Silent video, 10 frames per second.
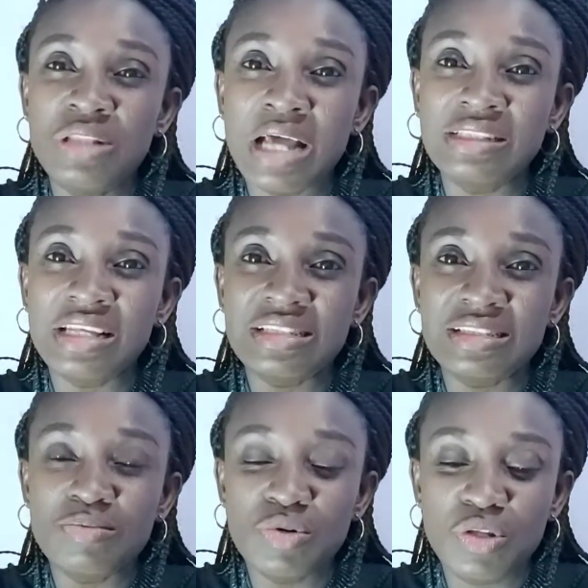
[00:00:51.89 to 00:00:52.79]
that
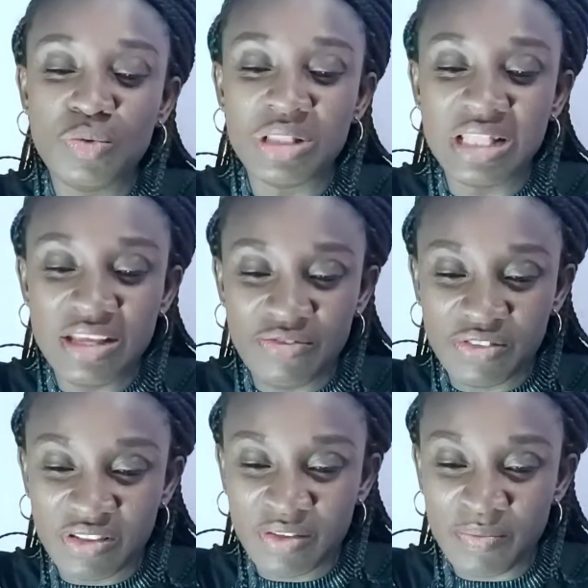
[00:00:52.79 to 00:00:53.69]
testimony will lift.